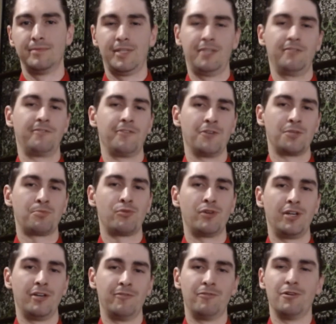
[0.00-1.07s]
And the first
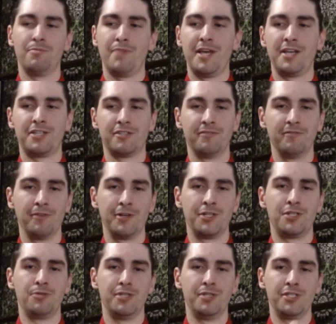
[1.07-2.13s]
point of what makes a
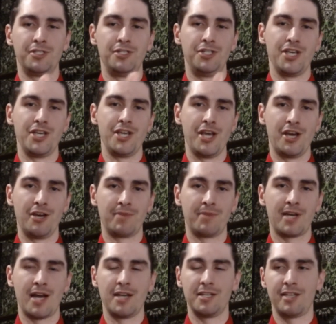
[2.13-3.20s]
virtuous GM
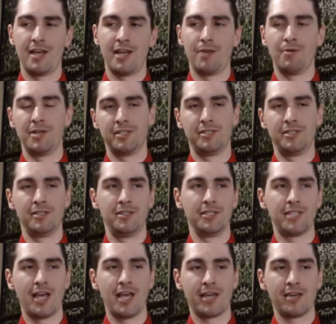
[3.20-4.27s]
kind of segues into the
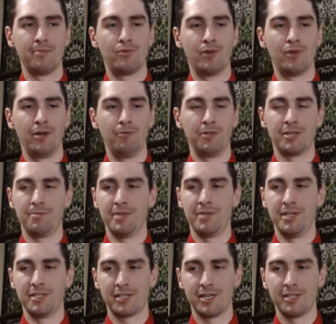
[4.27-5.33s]
second point, which can be
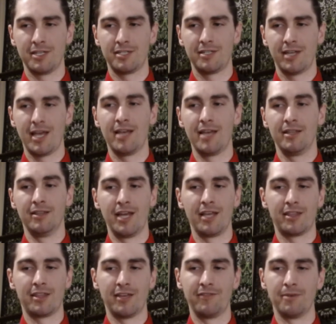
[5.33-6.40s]
discussed at
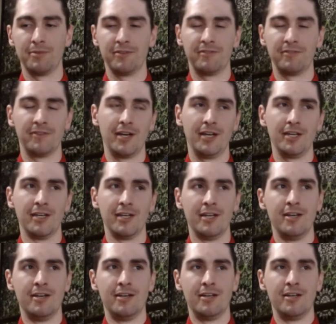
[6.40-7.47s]
length, I've come to find.
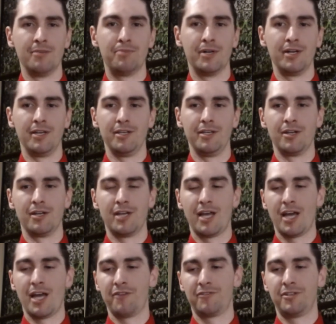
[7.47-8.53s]
But you're going to
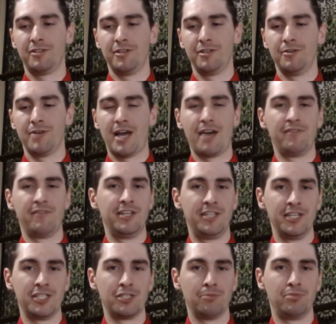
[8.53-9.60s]
have the
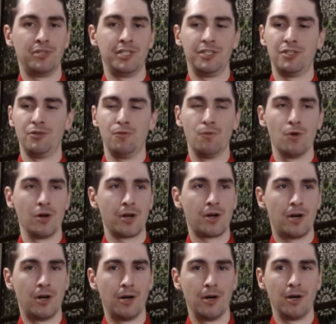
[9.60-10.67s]
discipline to
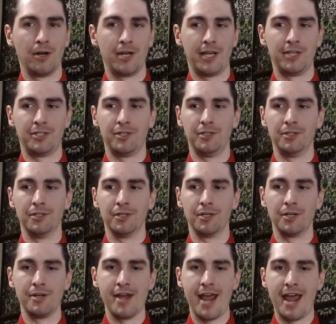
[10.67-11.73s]
work hard and to
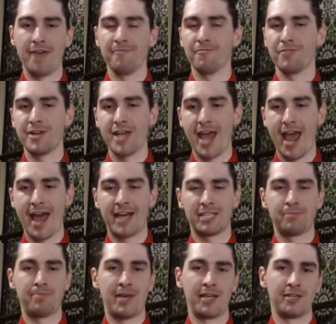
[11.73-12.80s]
learn every
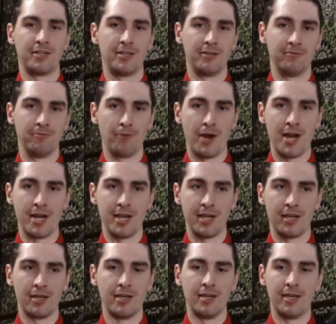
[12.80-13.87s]
aspect of
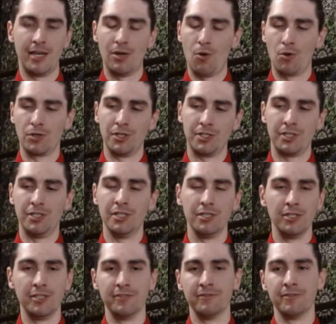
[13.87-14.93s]
raiding in order to
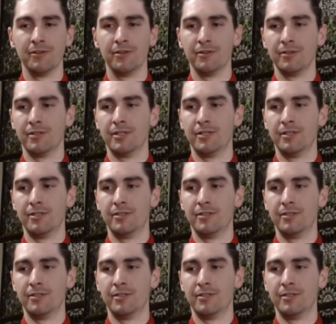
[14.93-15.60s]
deliver